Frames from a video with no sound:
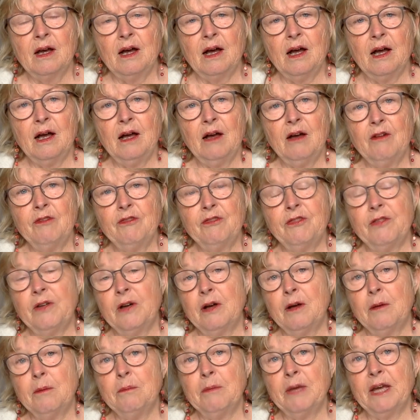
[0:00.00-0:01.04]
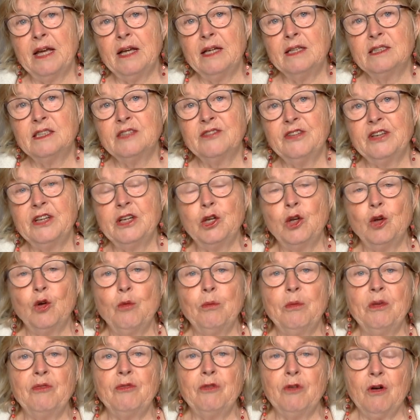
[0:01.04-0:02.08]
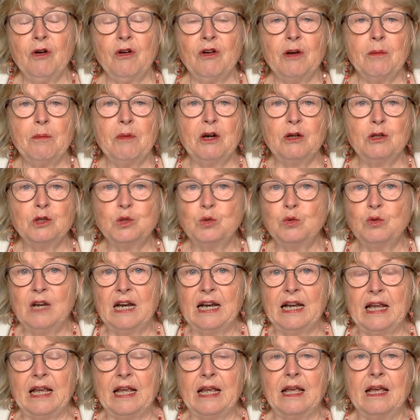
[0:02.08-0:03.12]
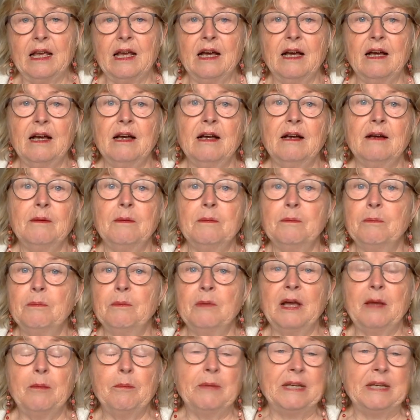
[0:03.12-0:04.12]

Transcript: I have uh, made a video before about doodling, um,